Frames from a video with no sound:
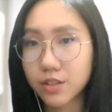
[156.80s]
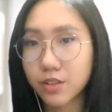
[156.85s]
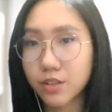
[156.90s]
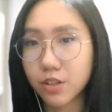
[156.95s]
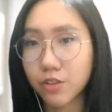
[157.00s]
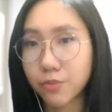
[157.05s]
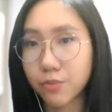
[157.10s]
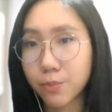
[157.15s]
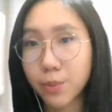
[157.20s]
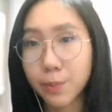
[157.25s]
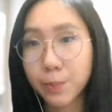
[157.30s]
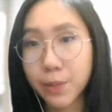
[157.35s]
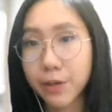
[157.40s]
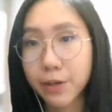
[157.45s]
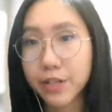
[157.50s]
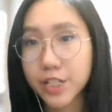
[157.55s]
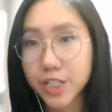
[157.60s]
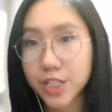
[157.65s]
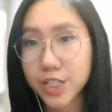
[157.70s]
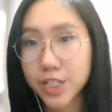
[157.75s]
of
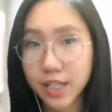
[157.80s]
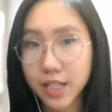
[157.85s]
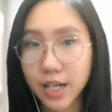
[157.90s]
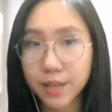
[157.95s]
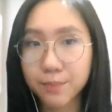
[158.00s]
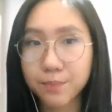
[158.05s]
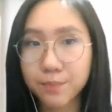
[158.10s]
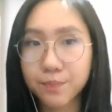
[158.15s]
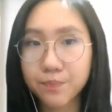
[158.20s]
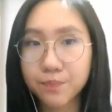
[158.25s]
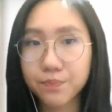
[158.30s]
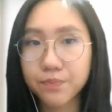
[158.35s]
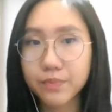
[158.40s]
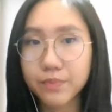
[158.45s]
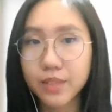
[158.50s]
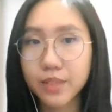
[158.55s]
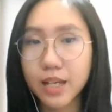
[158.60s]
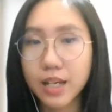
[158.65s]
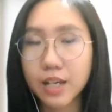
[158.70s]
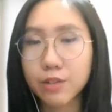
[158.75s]
preparation time,
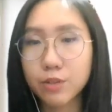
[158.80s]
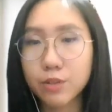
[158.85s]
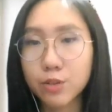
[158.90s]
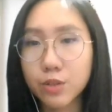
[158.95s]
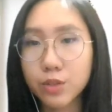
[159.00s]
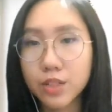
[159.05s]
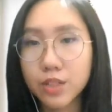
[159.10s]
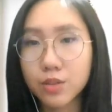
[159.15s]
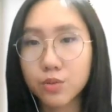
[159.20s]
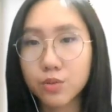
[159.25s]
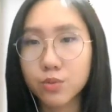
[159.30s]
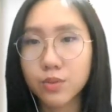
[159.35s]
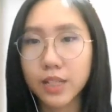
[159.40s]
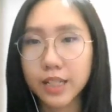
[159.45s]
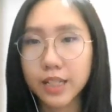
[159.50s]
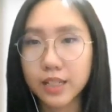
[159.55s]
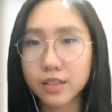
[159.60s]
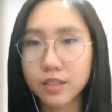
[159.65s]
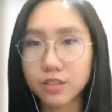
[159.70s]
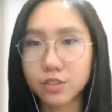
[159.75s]
and you need to
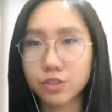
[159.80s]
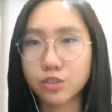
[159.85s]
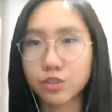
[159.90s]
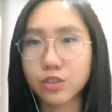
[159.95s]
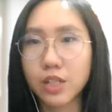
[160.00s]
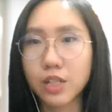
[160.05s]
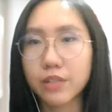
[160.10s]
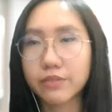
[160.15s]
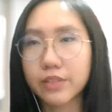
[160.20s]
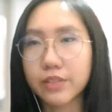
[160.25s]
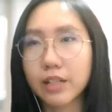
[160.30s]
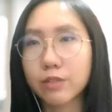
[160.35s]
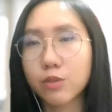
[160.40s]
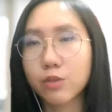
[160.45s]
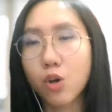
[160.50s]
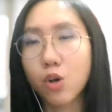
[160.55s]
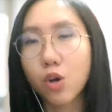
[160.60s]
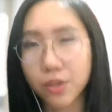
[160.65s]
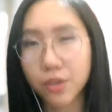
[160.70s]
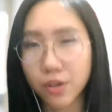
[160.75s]
draft down
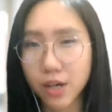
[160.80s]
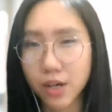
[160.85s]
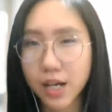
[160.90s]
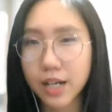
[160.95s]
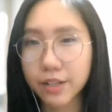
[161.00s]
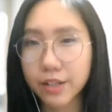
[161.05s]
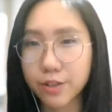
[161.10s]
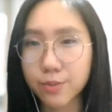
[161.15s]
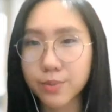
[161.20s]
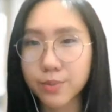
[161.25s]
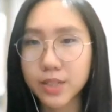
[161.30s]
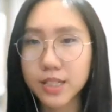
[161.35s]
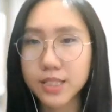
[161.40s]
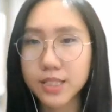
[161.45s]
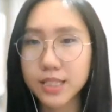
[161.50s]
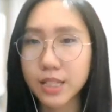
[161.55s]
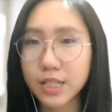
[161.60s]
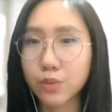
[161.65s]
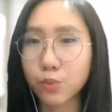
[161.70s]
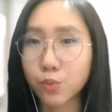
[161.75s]
all your arguments
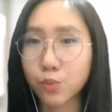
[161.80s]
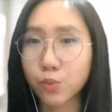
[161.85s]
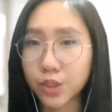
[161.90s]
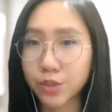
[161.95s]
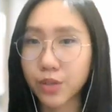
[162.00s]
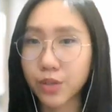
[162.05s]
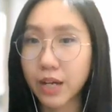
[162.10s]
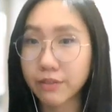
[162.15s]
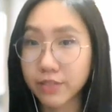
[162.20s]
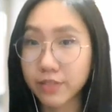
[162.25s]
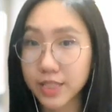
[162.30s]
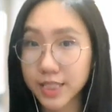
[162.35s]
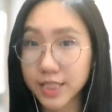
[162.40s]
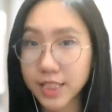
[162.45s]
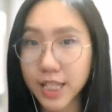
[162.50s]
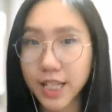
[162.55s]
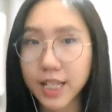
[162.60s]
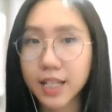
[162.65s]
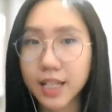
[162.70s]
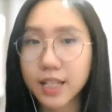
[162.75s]
and what you have to
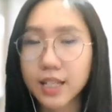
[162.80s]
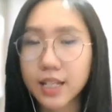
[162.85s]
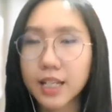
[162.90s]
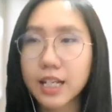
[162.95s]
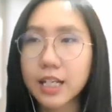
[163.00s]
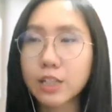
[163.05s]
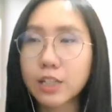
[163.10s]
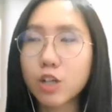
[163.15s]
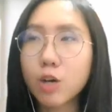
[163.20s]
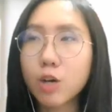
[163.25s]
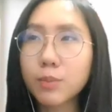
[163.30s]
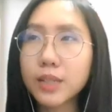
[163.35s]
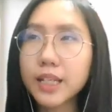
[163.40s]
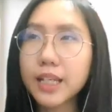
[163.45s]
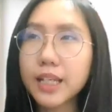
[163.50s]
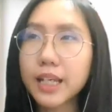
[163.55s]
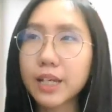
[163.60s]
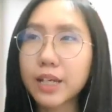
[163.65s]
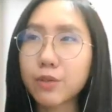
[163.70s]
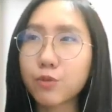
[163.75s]
say.
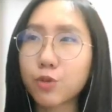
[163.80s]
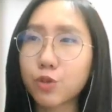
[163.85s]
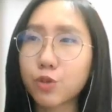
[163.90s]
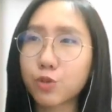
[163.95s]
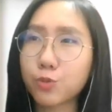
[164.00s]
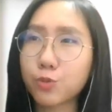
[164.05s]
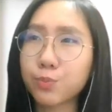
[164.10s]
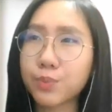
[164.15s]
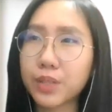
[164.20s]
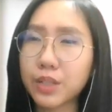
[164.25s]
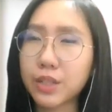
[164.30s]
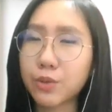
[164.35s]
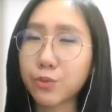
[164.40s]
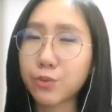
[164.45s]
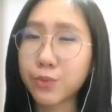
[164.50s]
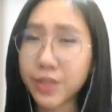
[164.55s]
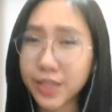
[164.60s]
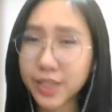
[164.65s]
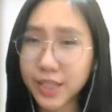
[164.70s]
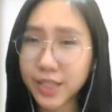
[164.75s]
Normally it will be
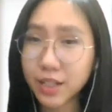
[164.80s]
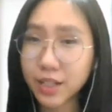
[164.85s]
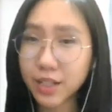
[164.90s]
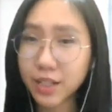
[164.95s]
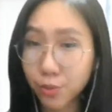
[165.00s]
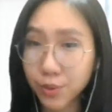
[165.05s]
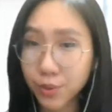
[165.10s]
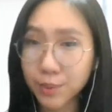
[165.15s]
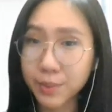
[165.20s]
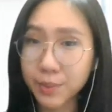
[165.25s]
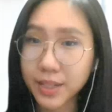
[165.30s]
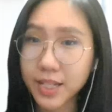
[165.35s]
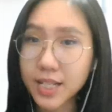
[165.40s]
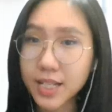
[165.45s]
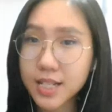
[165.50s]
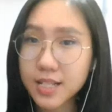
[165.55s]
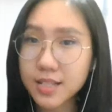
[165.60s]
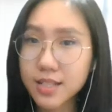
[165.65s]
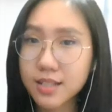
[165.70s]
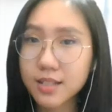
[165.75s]
within 3
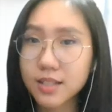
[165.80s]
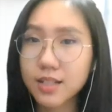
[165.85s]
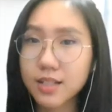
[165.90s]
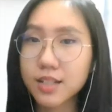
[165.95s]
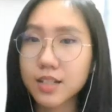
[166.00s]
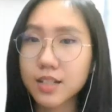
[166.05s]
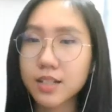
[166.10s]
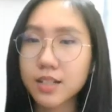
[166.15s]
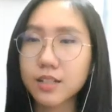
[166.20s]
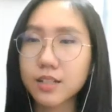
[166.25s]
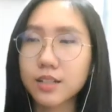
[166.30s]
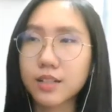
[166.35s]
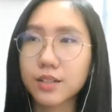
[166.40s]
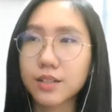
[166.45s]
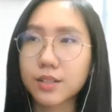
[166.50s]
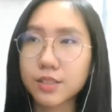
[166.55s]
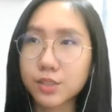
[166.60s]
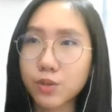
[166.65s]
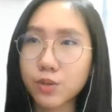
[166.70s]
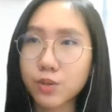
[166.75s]
minutes.
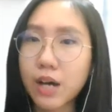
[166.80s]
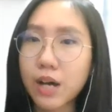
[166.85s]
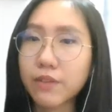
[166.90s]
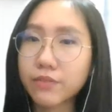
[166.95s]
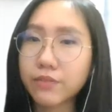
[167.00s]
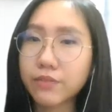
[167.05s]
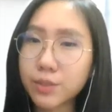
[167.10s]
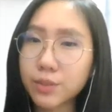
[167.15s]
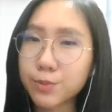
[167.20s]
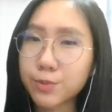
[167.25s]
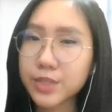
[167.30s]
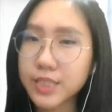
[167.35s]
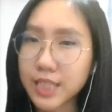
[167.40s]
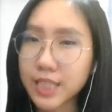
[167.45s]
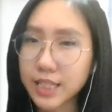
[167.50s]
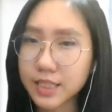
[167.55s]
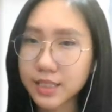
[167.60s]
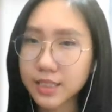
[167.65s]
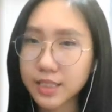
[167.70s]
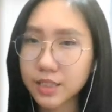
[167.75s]
So after
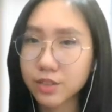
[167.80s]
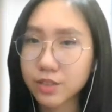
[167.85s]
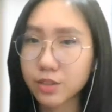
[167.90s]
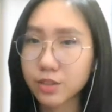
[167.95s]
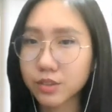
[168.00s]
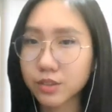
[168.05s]
presenting